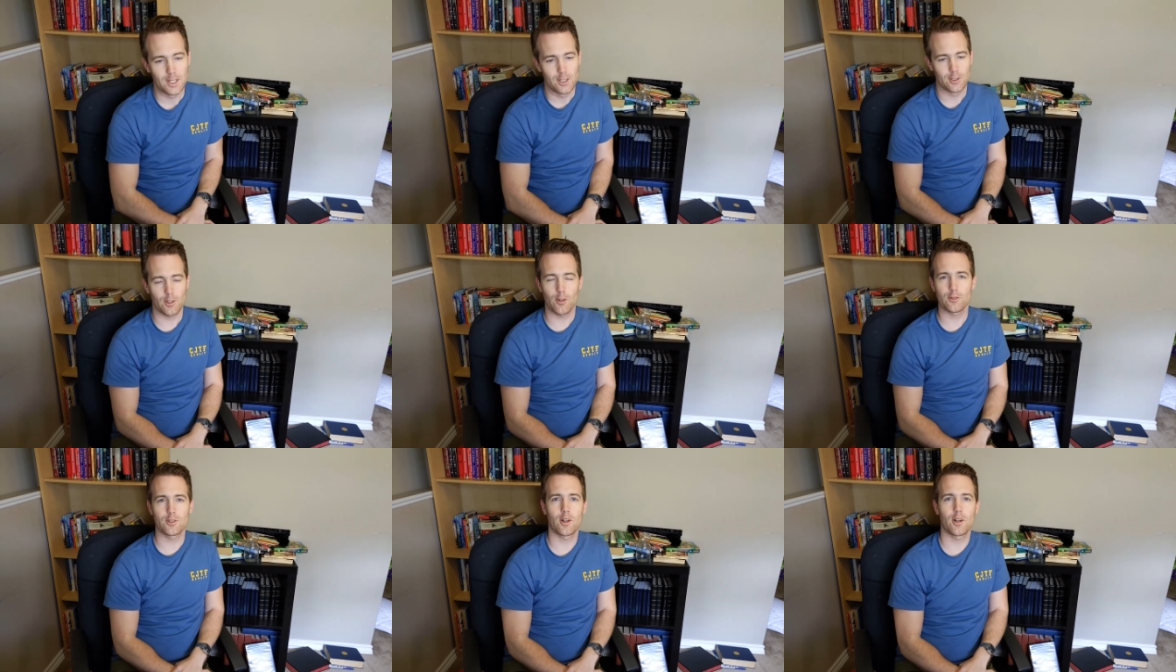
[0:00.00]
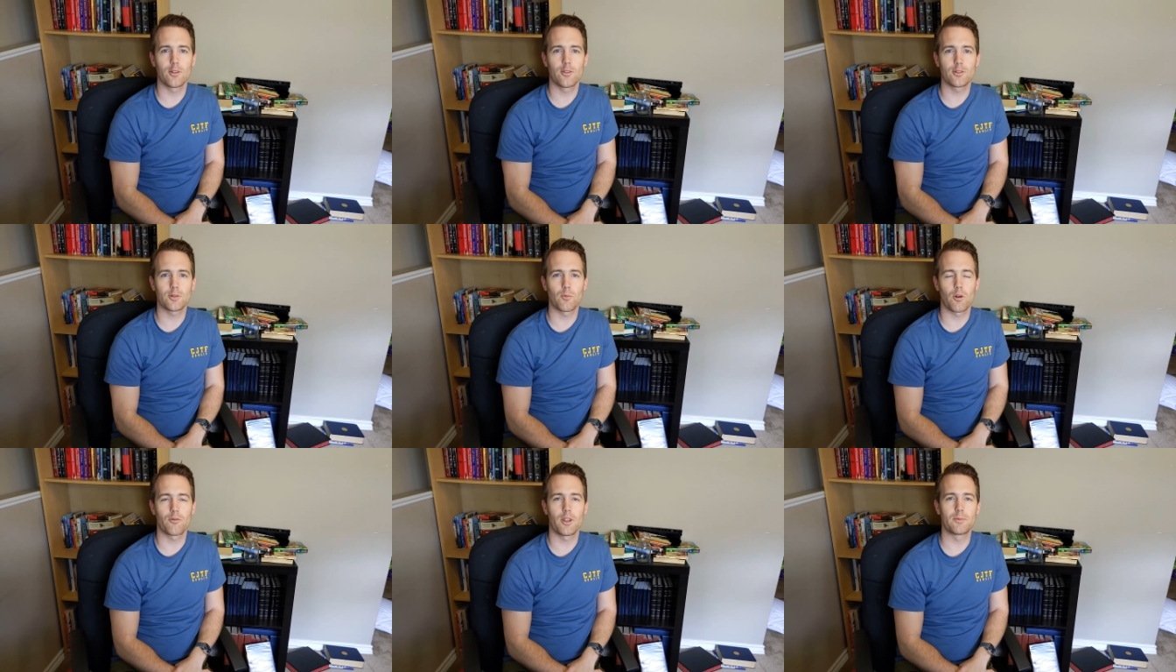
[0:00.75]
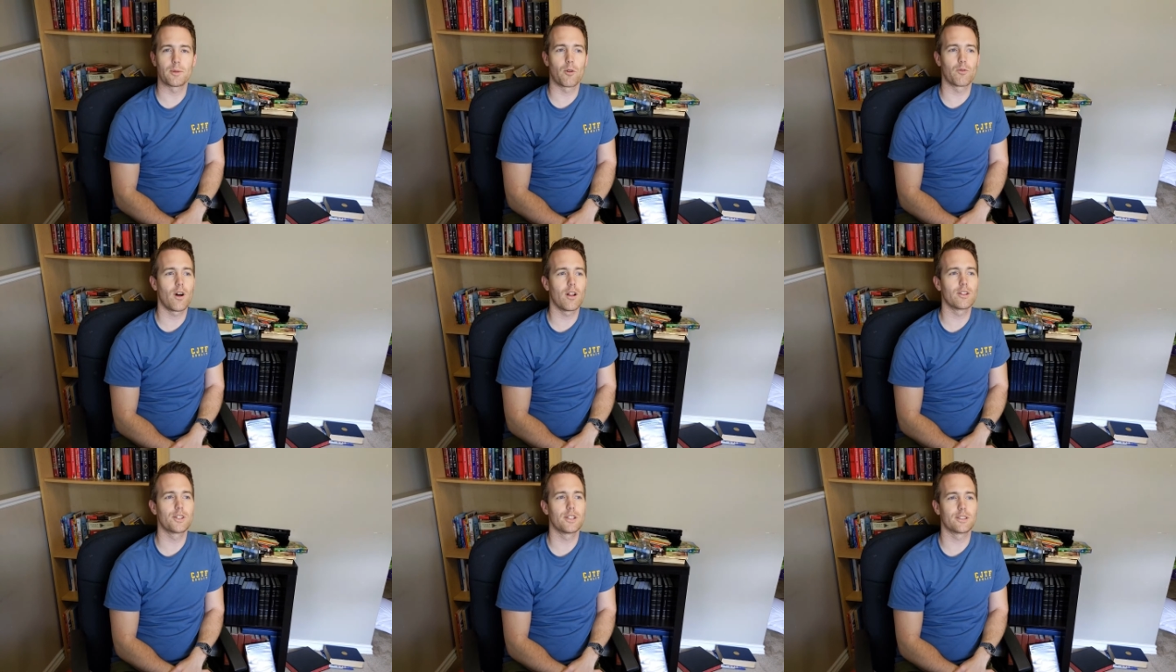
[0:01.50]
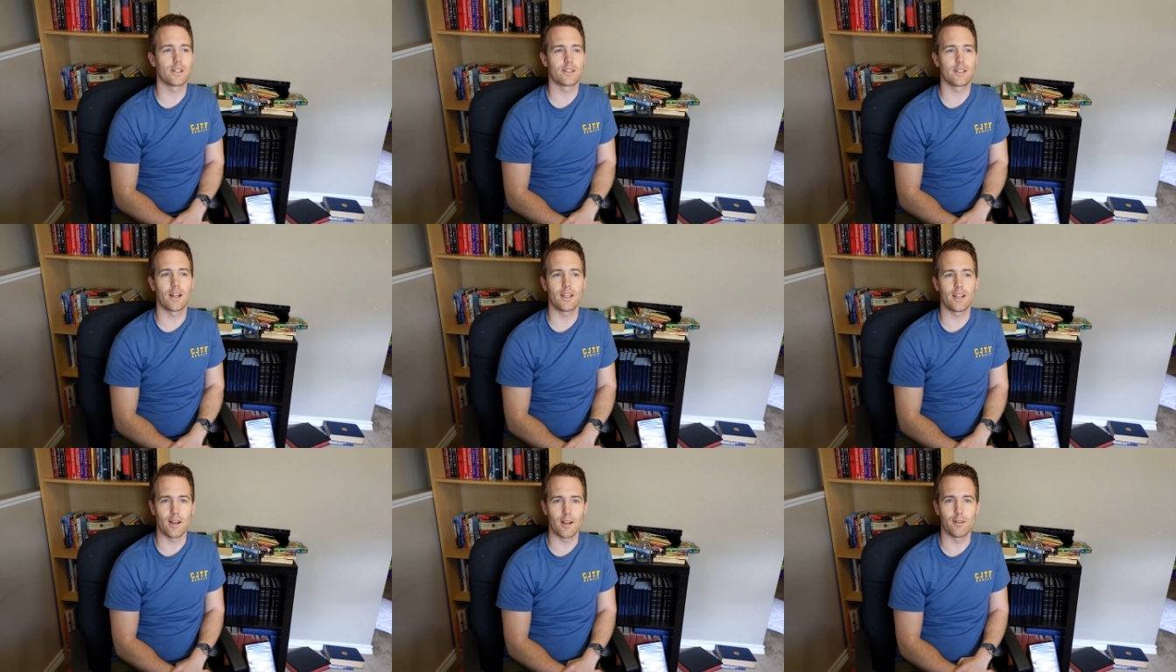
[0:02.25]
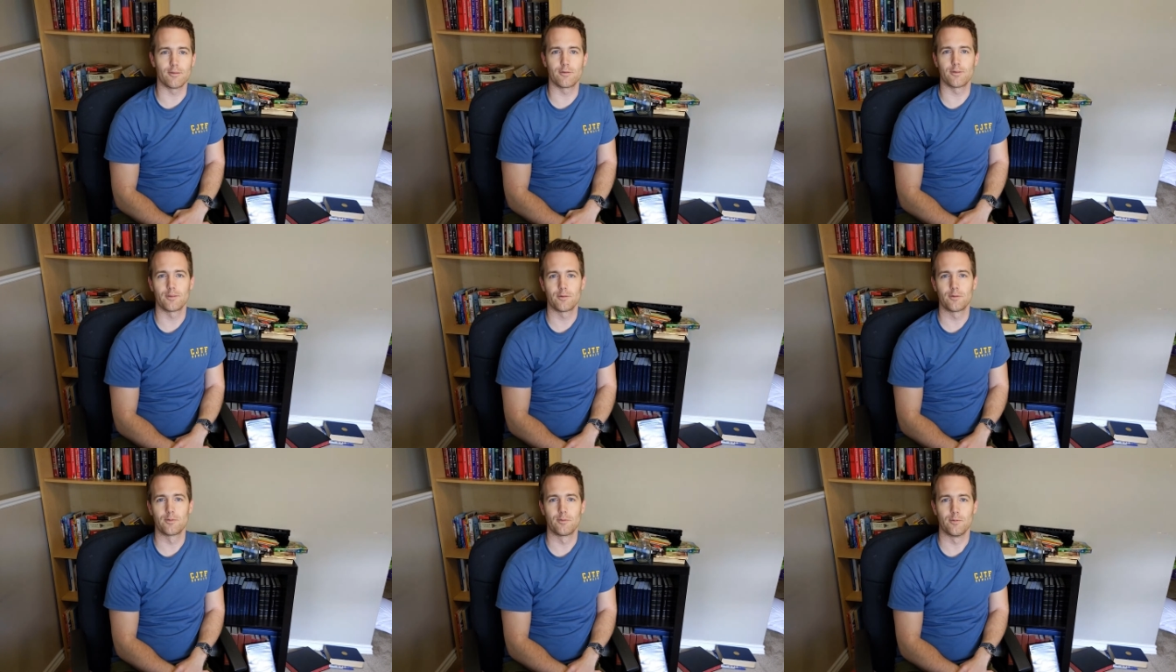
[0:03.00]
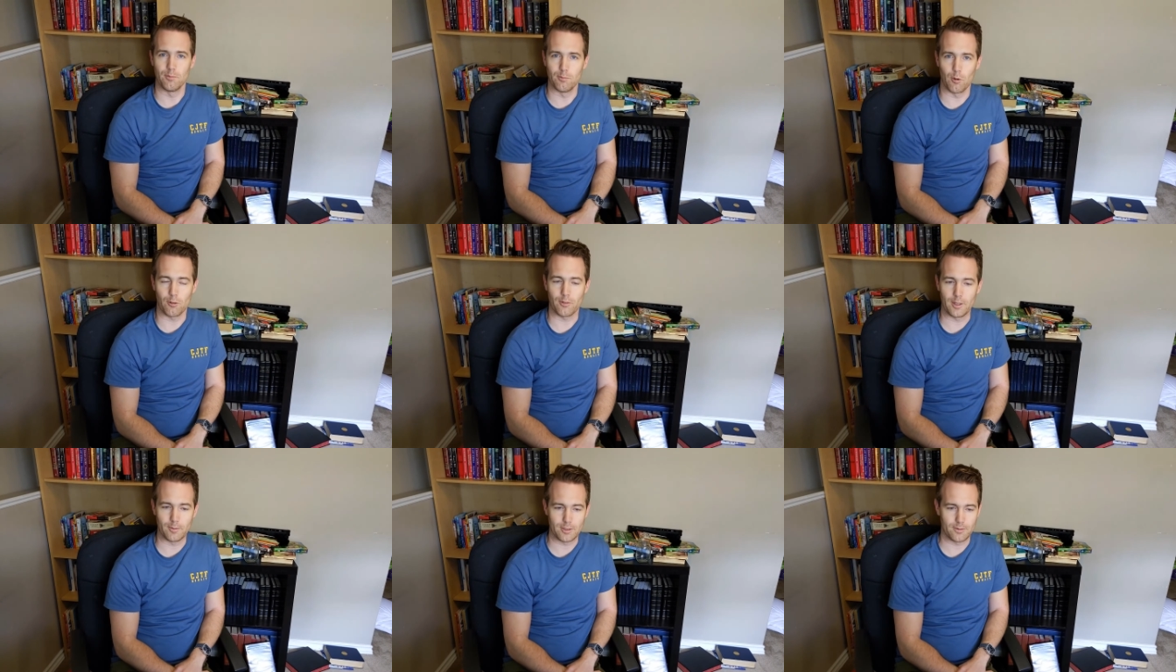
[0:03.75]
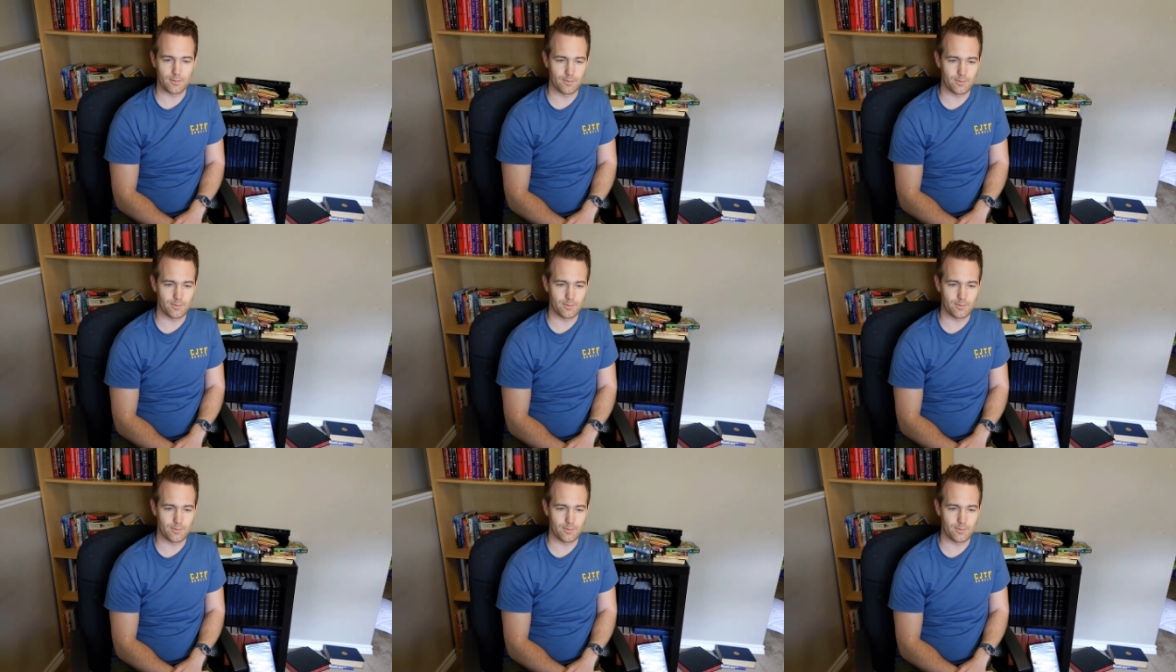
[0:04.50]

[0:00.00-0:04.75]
So those are morphemes, and morphology is the study of morphemes.